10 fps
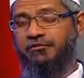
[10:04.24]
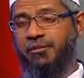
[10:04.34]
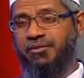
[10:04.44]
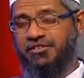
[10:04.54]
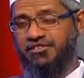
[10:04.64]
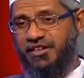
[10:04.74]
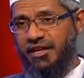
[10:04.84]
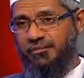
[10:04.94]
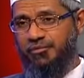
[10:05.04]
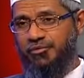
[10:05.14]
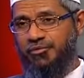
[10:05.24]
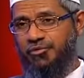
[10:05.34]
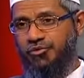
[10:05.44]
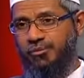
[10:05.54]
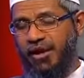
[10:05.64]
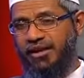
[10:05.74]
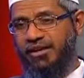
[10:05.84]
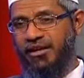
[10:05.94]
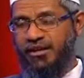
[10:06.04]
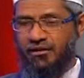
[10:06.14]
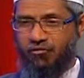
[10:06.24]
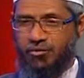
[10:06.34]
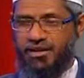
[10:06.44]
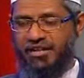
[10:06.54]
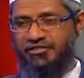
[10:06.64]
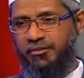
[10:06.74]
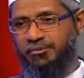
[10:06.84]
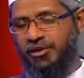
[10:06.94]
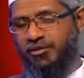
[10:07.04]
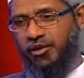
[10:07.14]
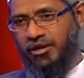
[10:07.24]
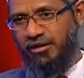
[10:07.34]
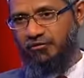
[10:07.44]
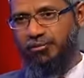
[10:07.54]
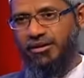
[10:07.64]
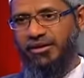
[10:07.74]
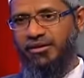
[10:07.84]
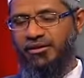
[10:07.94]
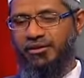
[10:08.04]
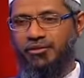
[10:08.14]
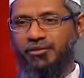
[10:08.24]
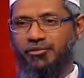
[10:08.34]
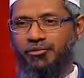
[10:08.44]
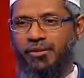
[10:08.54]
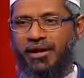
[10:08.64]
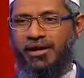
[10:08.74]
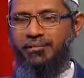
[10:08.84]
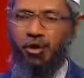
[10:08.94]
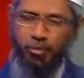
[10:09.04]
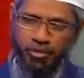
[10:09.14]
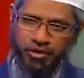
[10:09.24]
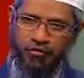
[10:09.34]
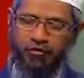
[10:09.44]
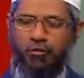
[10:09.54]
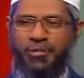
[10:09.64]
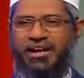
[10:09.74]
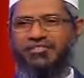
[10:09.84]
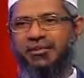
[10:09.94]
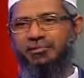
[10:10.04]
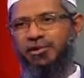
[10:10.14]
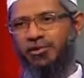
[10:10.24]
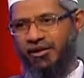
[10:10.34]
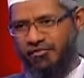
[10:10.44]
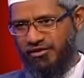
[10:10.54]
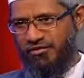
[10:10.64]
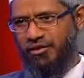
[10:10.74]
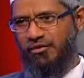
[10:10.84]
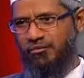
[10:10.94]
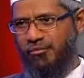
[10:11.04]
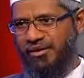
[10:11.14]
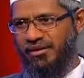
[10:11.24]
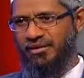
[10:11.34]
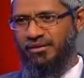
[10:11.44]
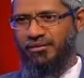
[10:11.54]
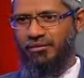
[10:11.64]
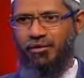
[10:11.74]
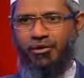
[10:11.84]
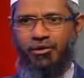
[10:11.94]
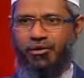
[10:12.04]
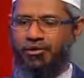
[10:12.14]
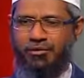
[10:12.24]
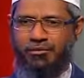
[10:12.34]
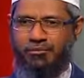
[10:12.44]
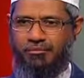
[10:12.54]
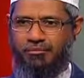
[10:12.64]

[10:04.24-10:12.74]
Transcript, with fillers: preferable in Islam to marry younger women as compared to elder women? To marry more beautiful women as compared to average looking women? Or